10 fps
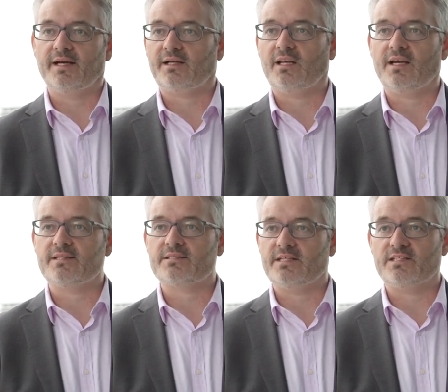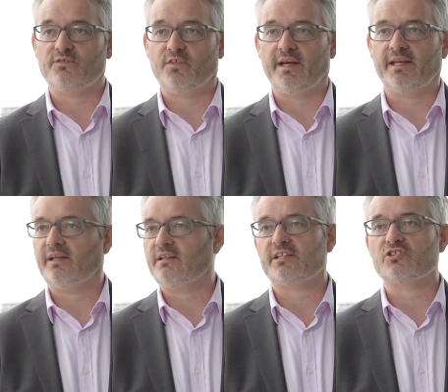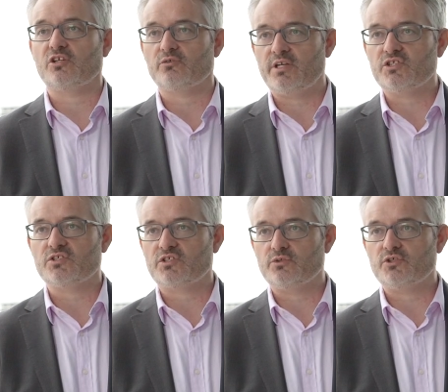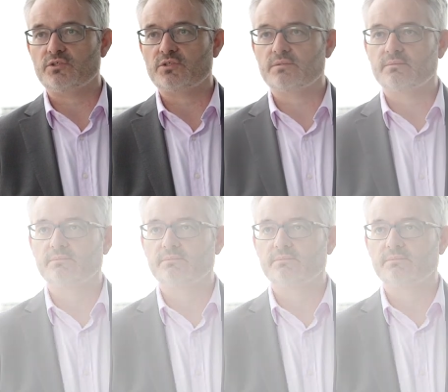clients in defining next generation solutions.